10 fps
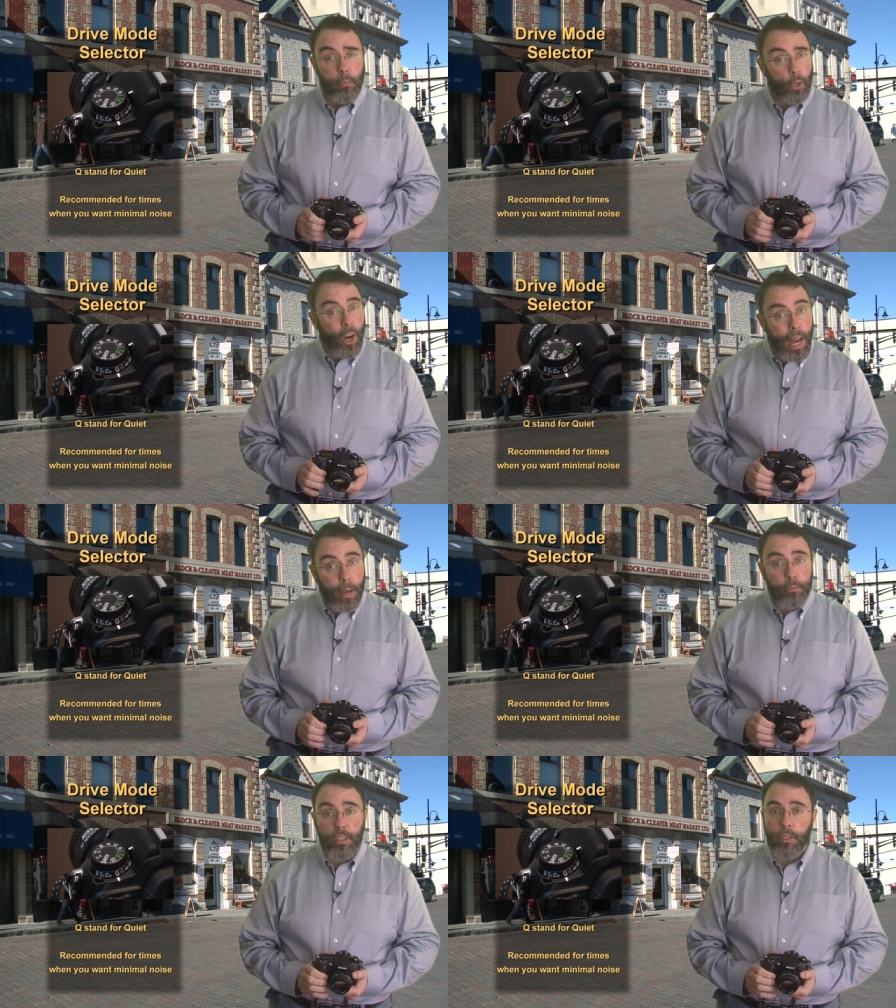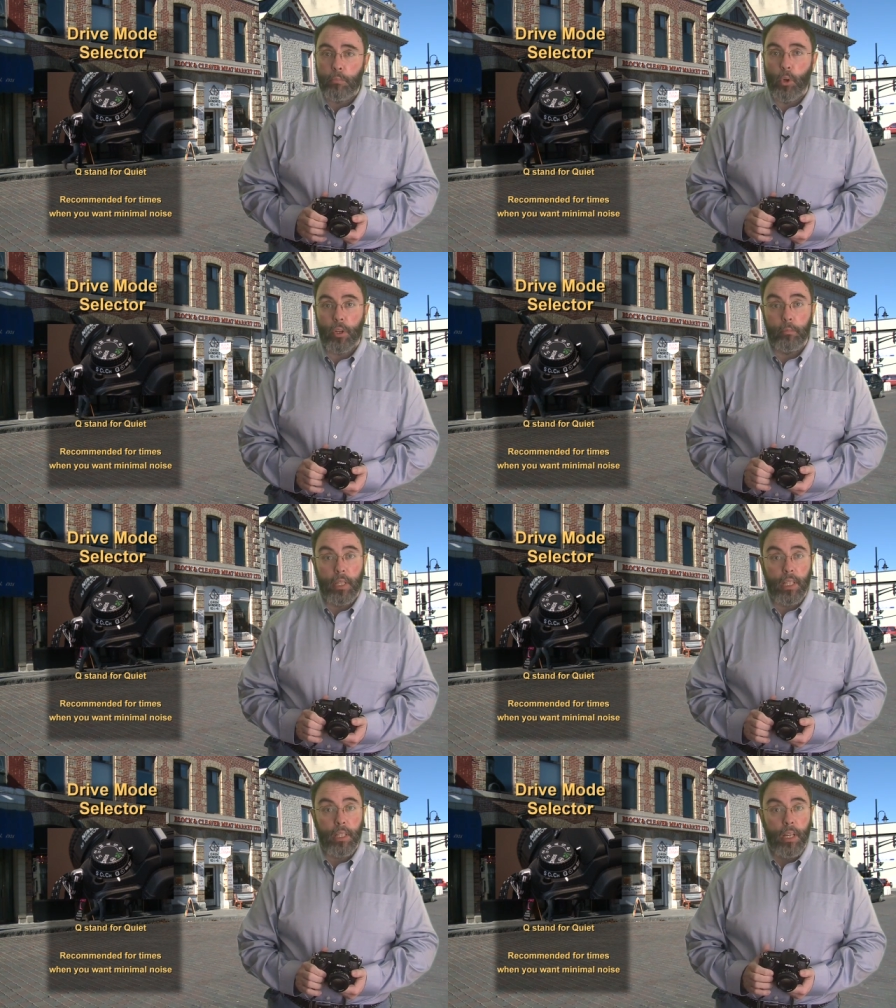Perhaps it's a board
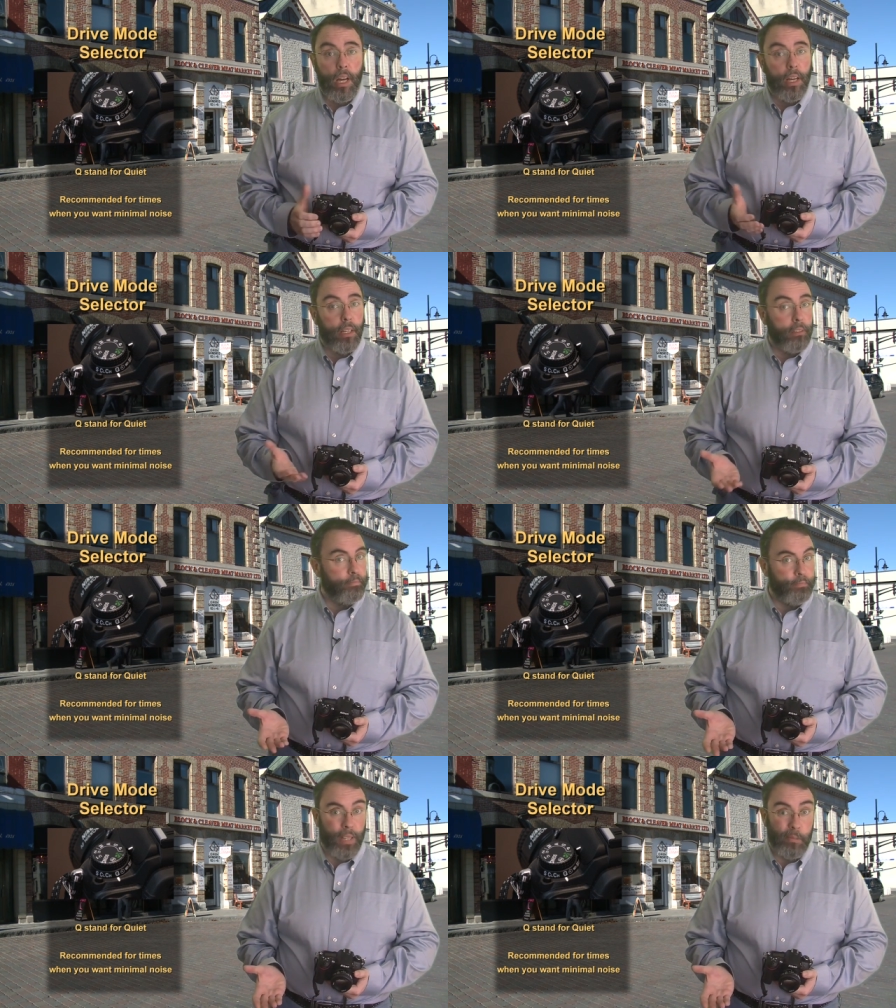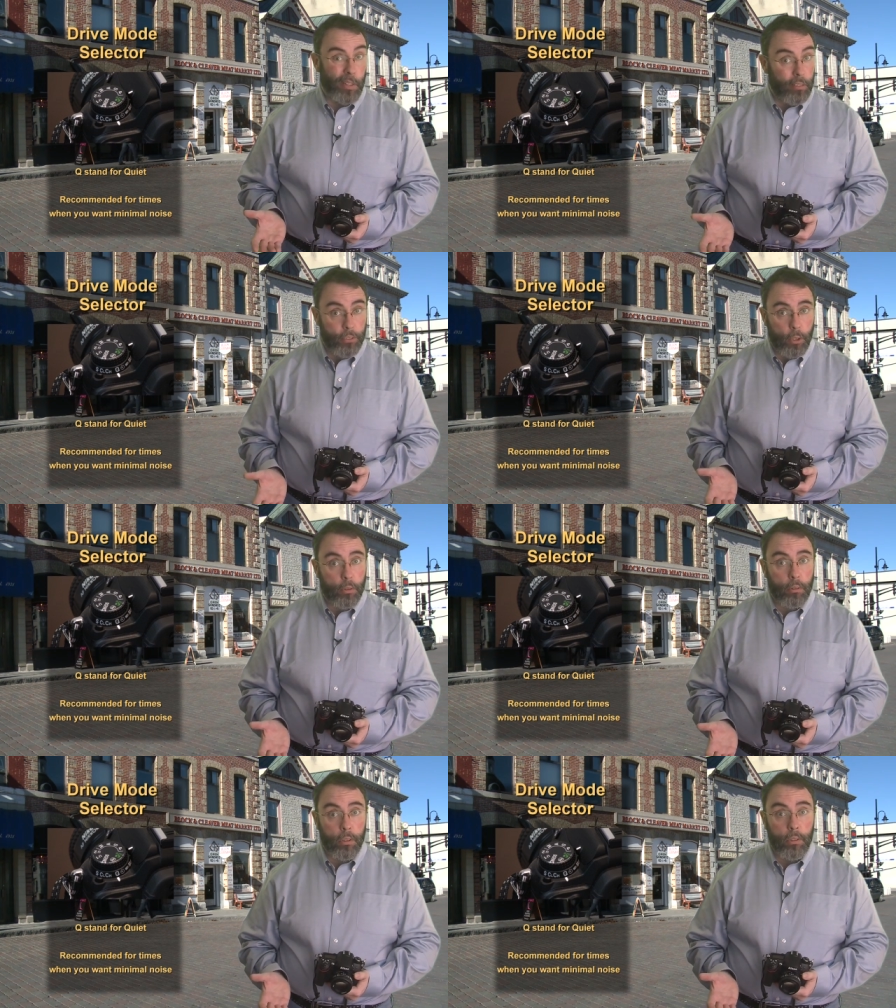meeting, maybe a
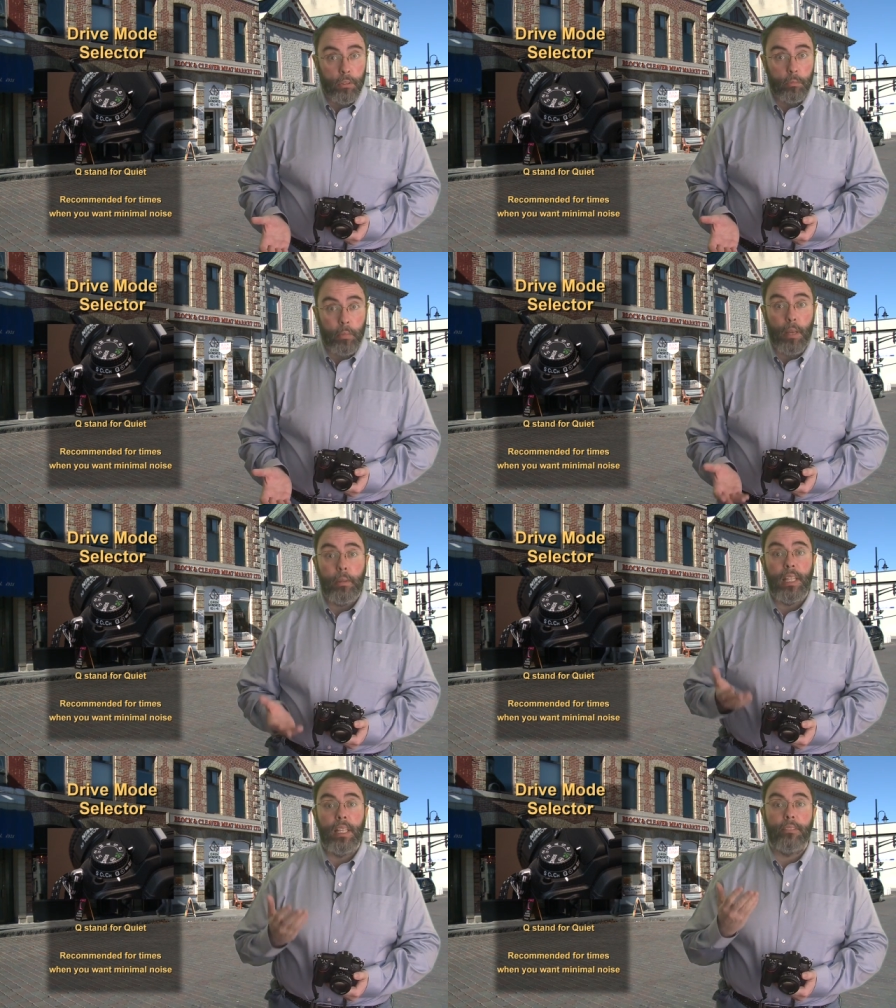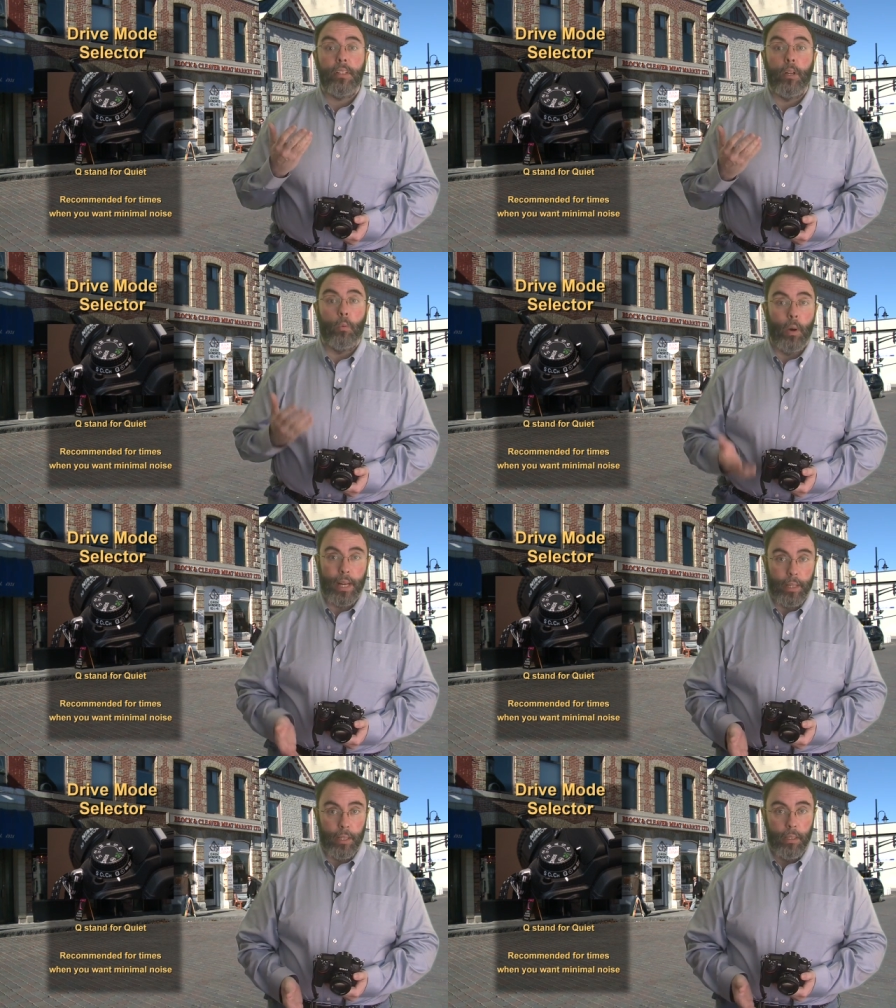funeral, maybe even a
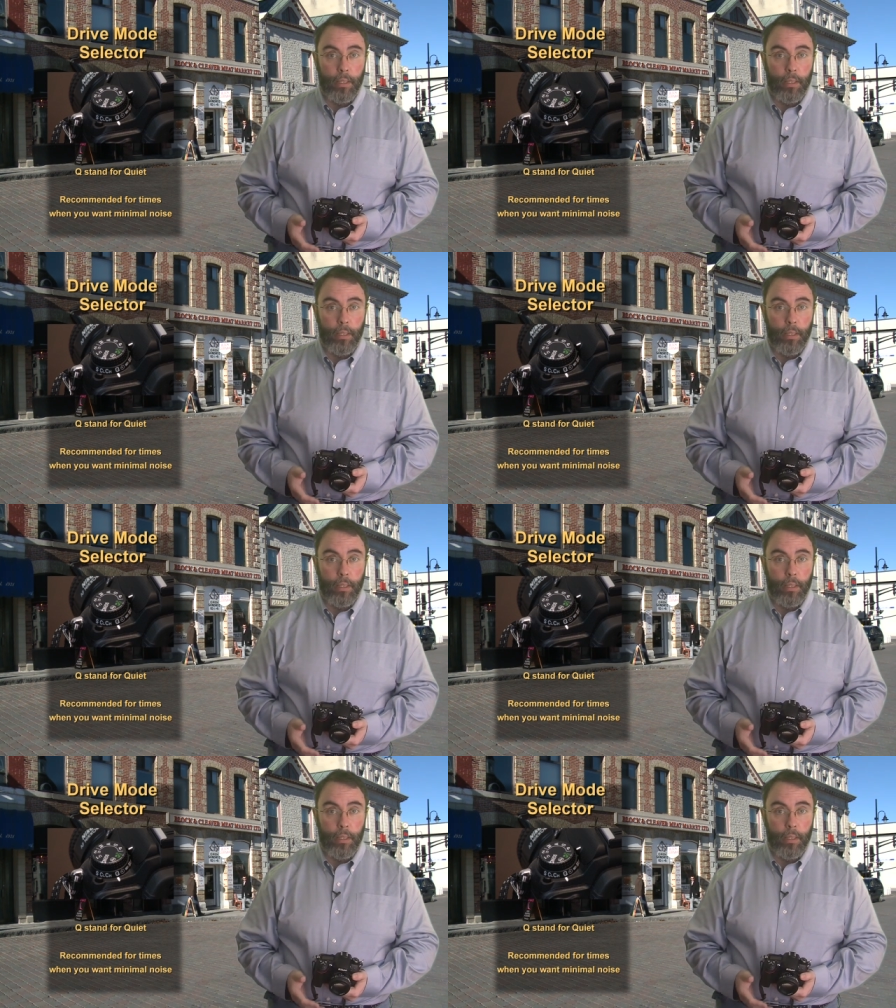wedding.